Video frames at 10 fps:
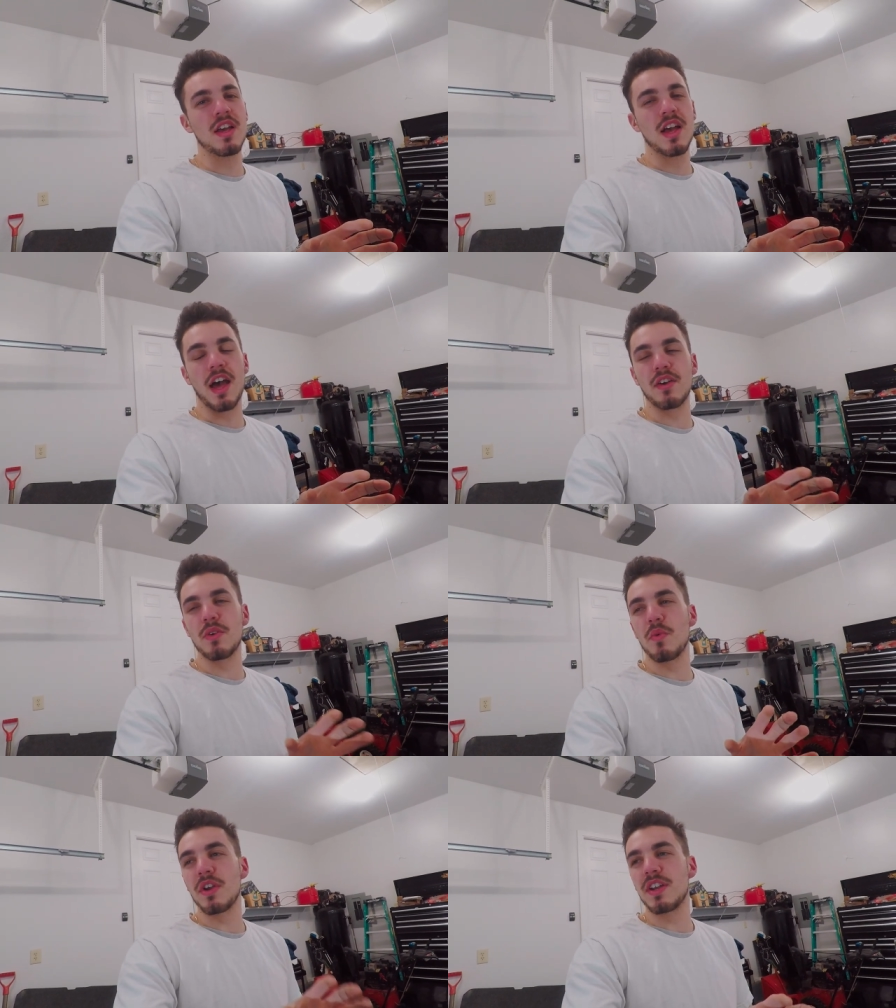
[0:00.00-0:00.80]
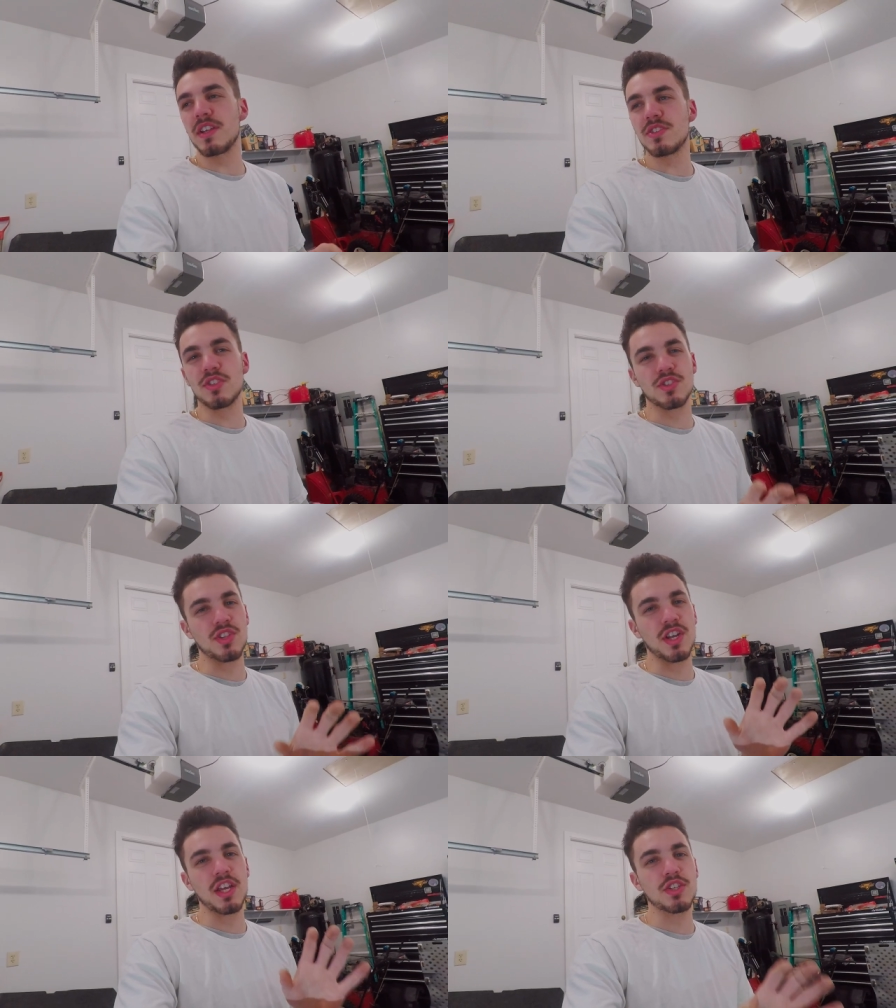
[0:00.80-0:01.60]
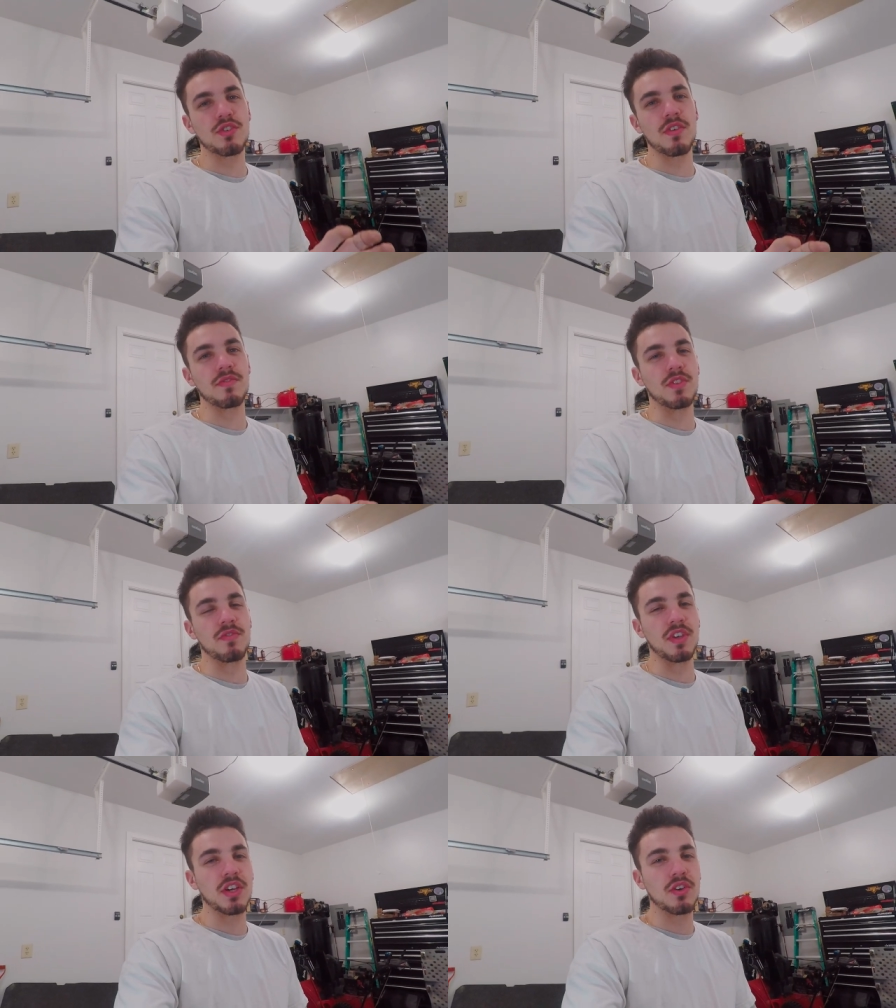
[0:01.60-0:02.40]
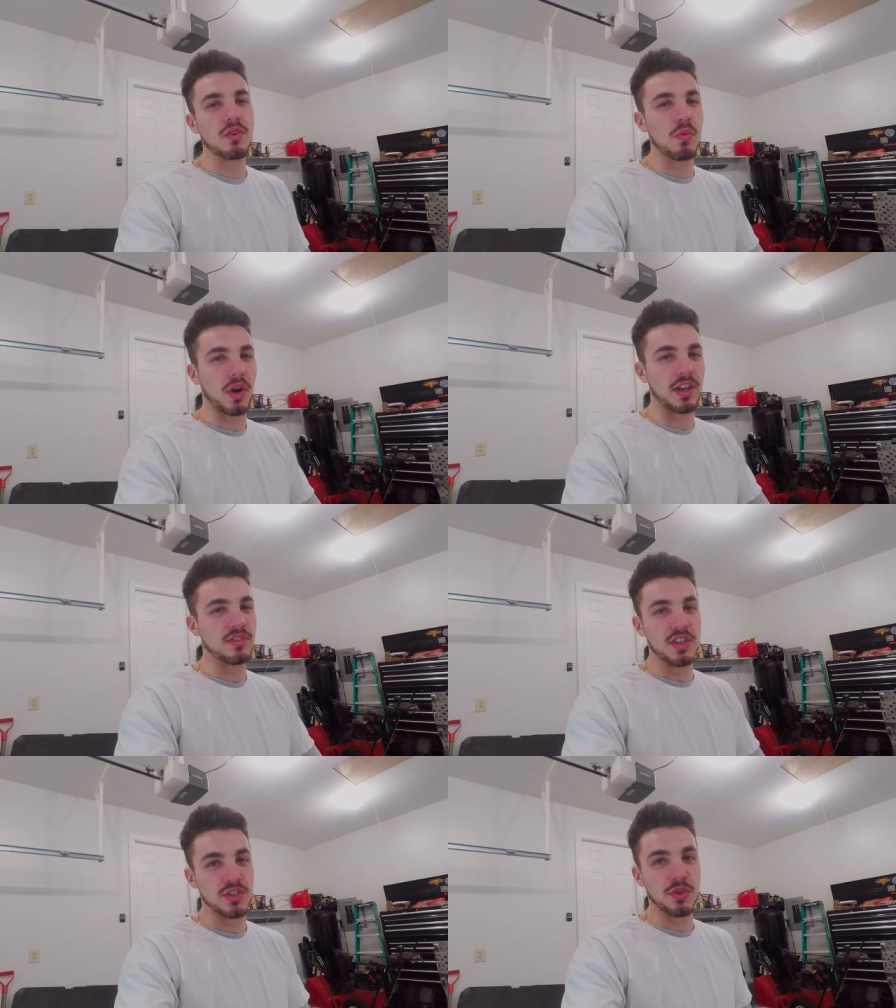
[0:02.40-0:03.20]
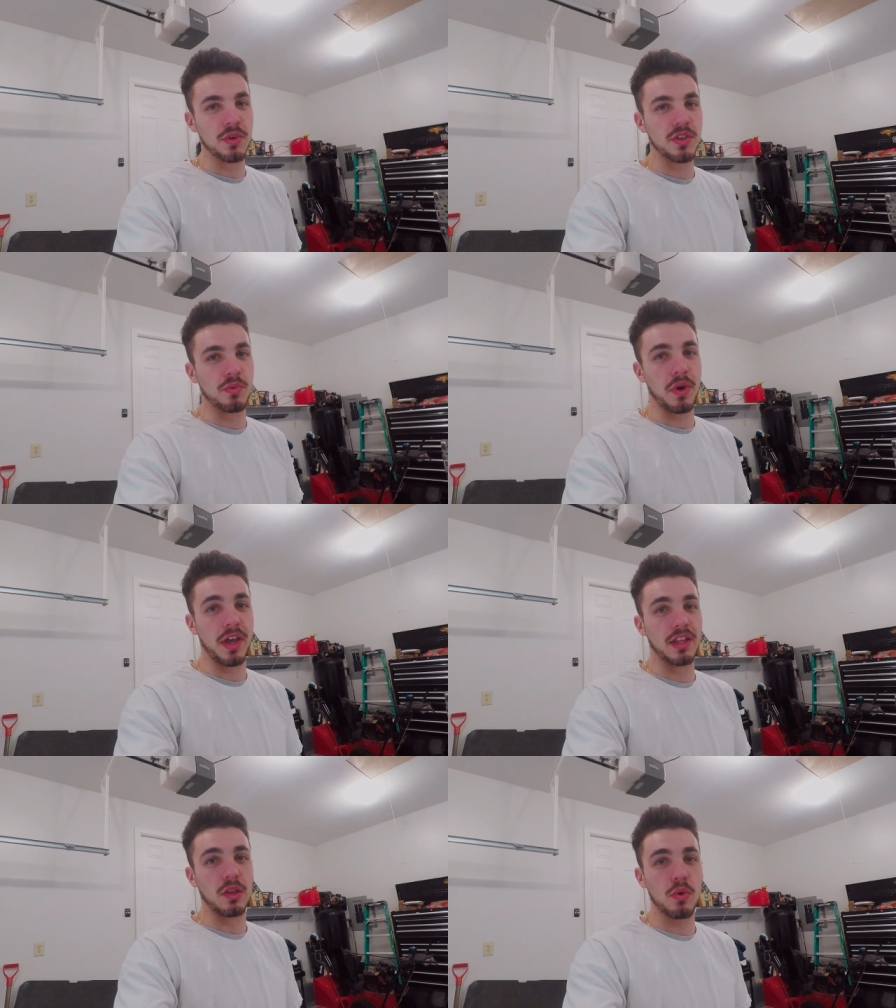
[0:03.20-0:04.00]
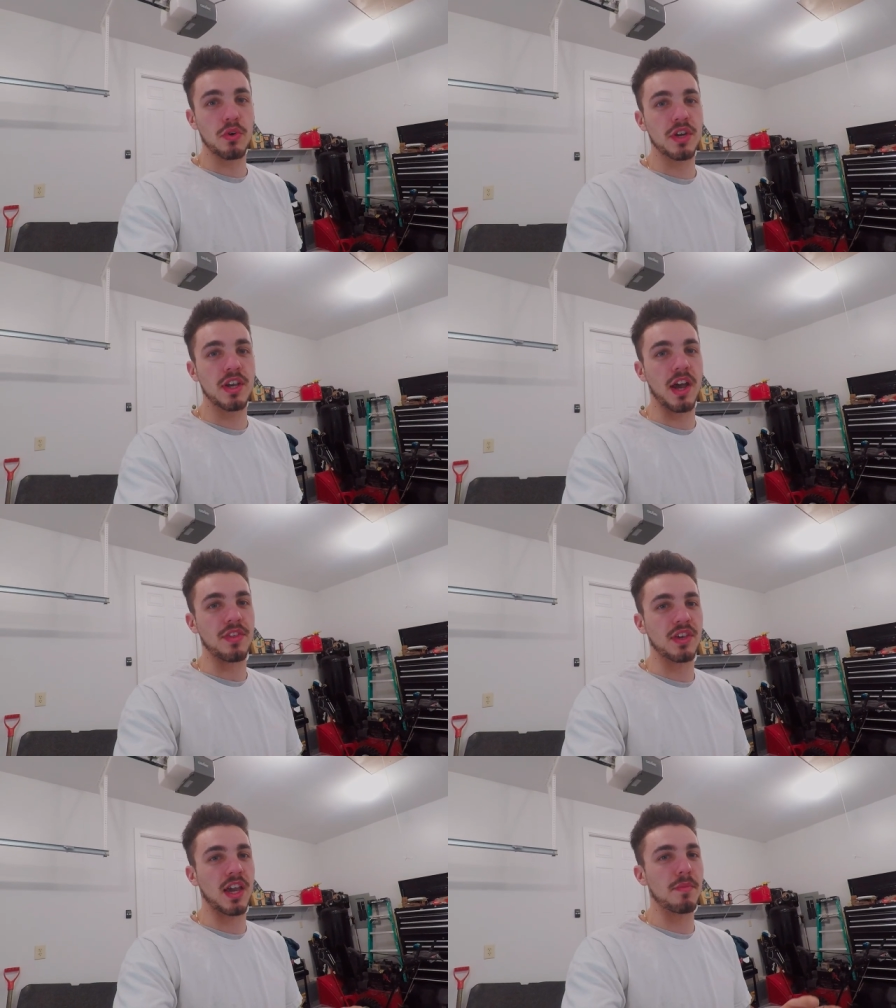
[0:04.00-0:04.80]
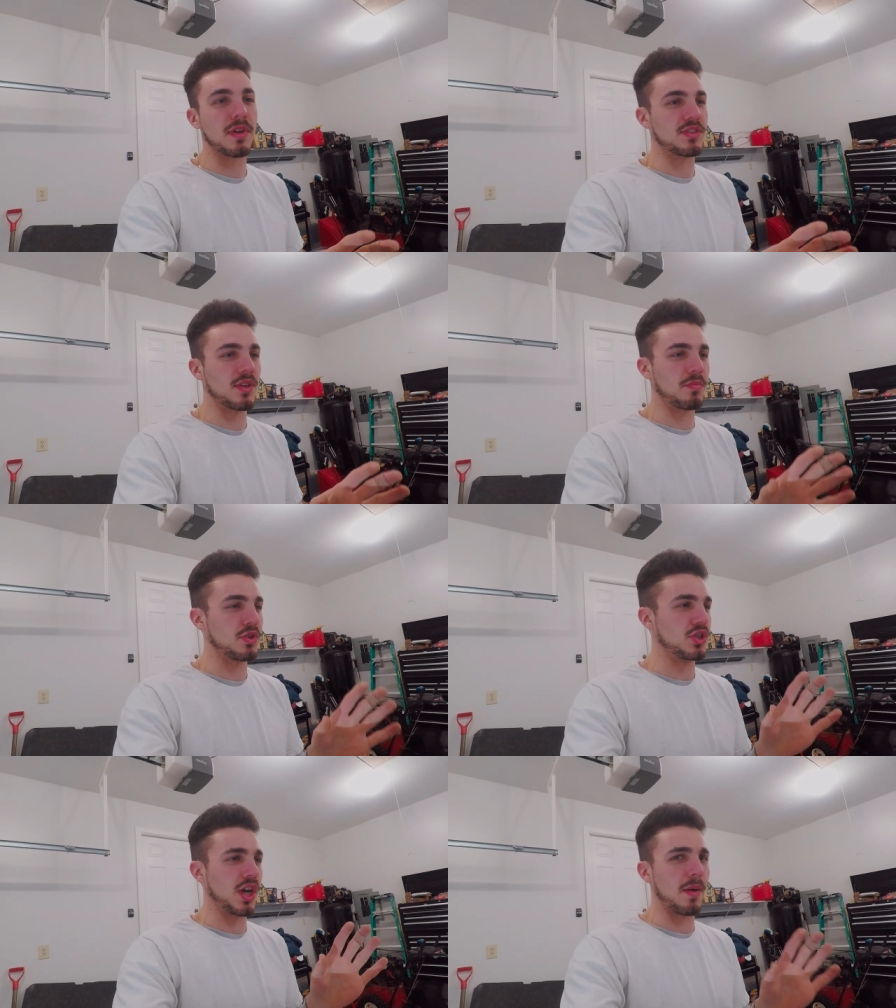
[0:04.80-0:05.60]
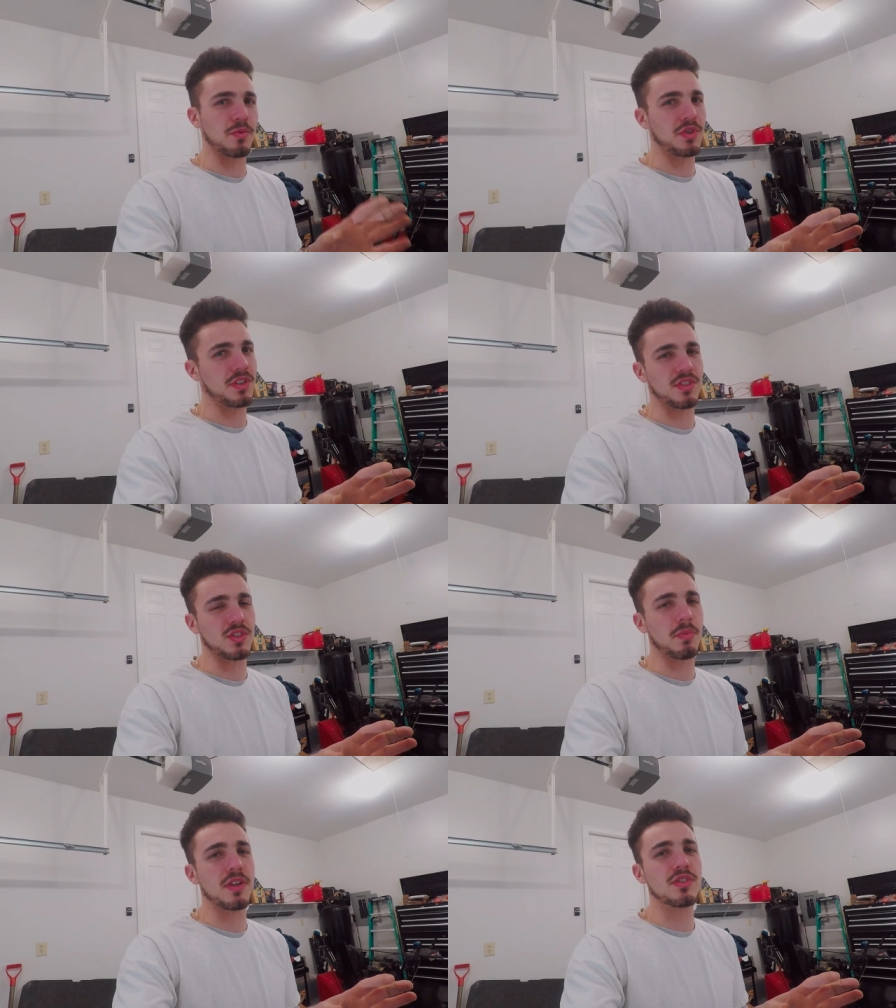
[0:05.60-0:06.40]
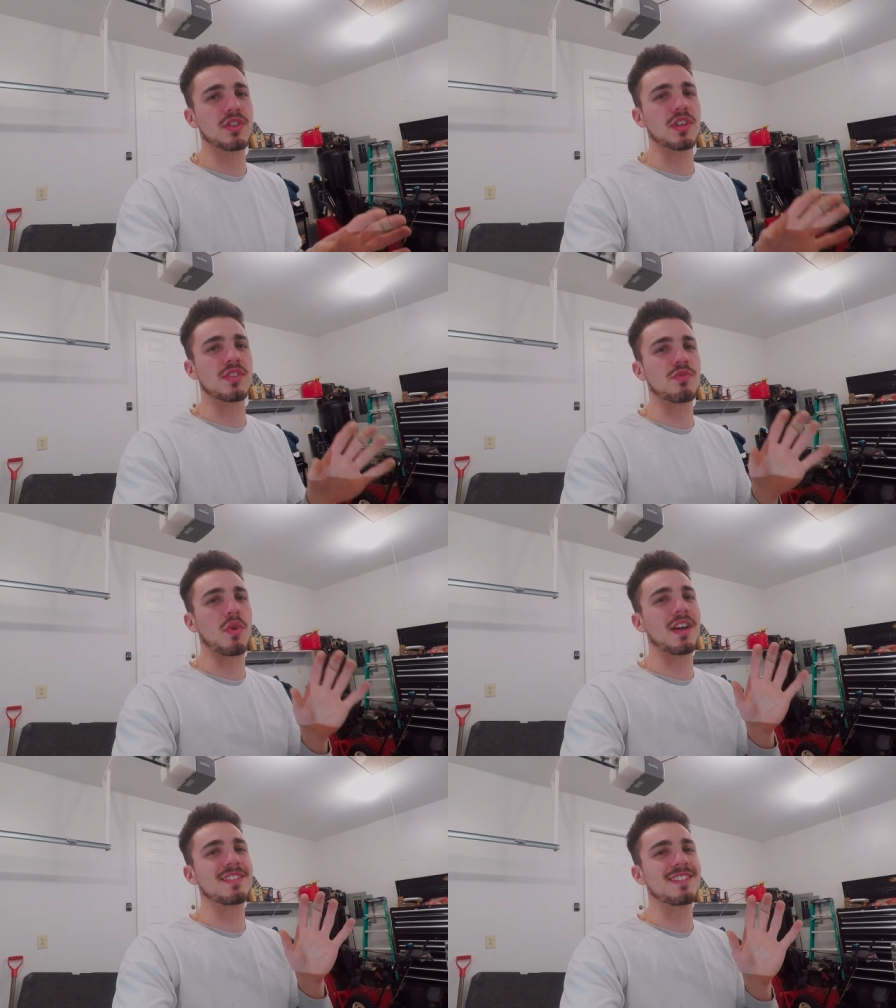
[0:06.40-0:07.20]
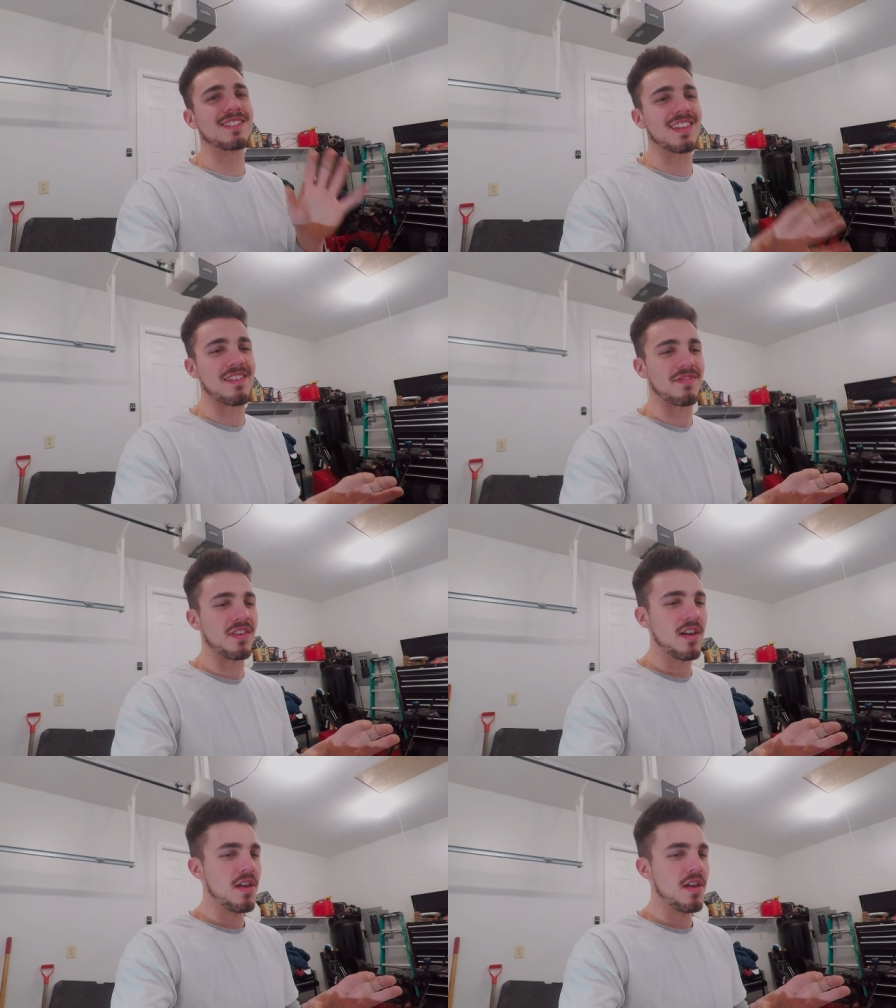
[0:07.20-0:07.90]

I don't know what it is, just the nature of the vehicle, what I did to it, the way I lowered it. I think I messed up the geometry of the suspension because it rides stiff.